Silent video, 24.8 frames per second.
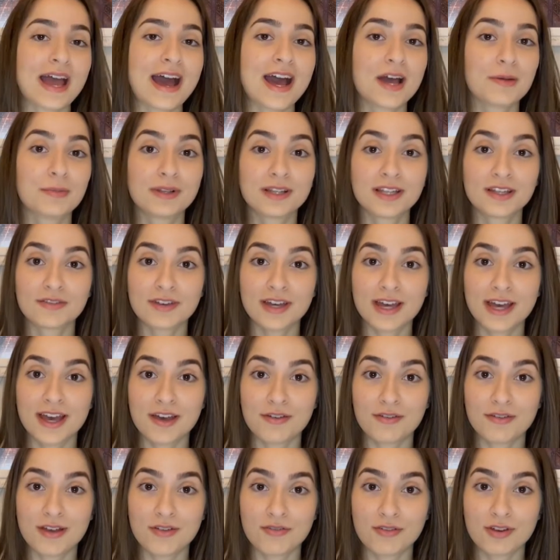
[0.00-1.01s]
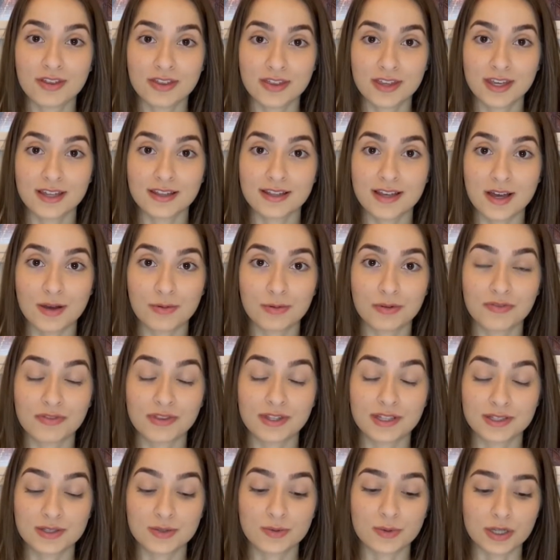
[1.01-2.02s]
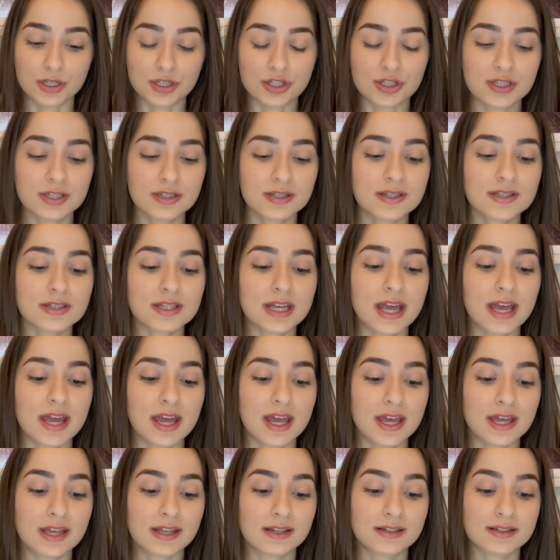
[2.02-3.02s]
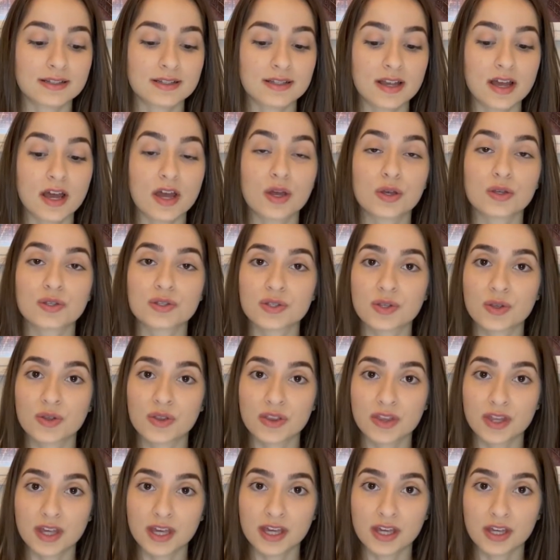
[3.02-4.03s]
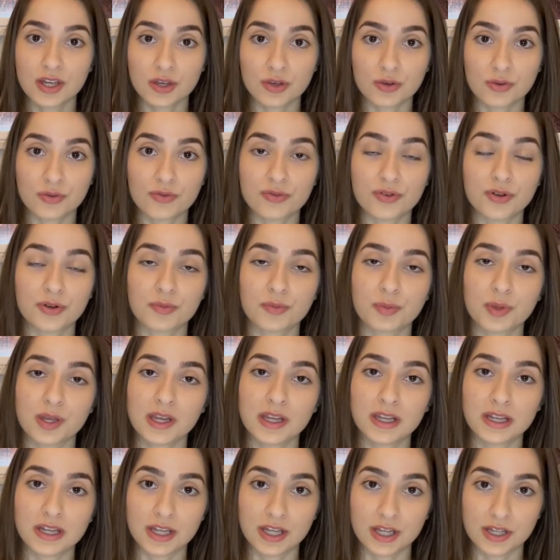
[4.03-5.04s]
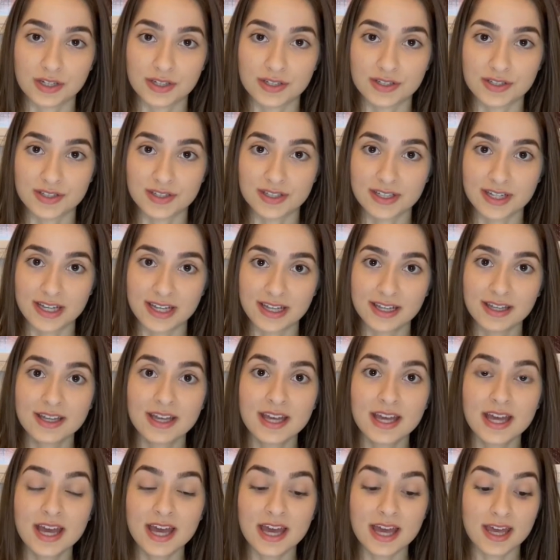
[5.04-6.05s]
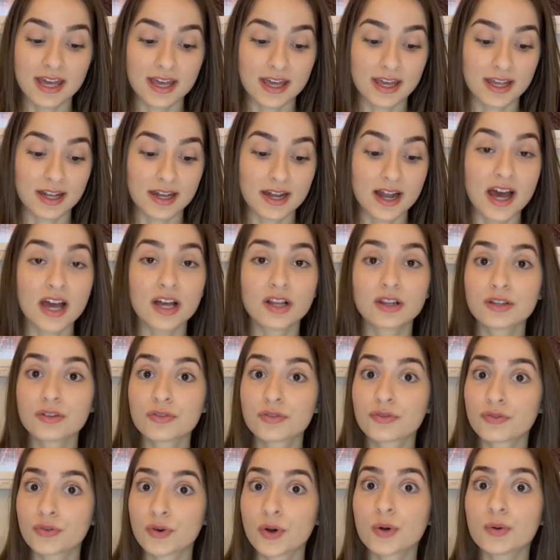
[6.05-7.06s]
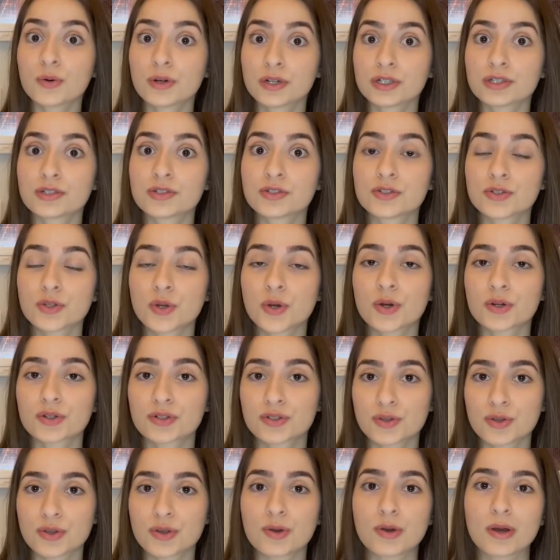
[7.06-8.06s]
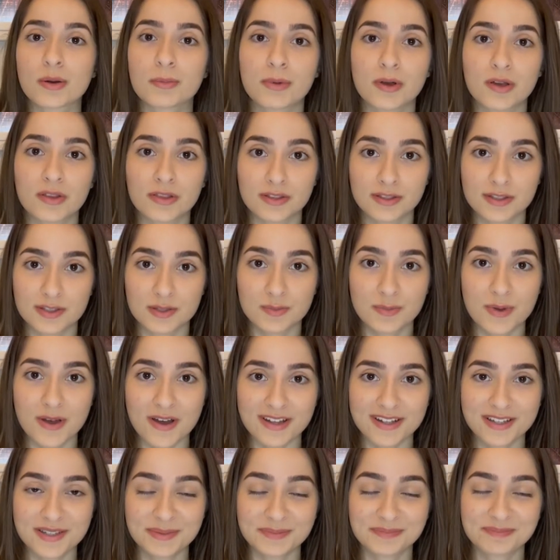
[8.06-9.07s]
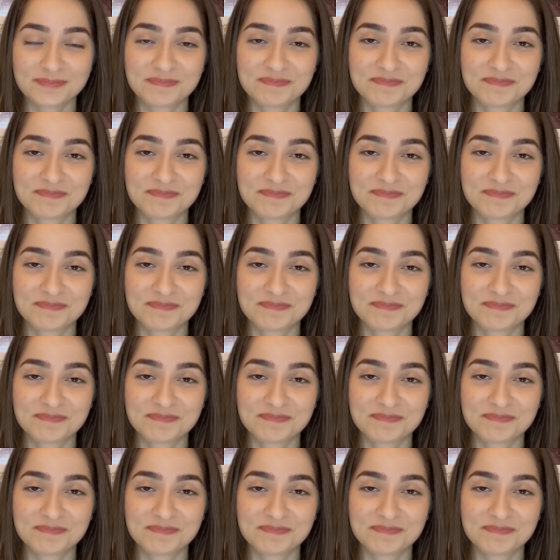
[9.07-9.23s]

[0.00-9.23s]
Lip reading: I believe I have everything now with these questions, and I also thank you for being here today, and I look forward to talk to you about this spot.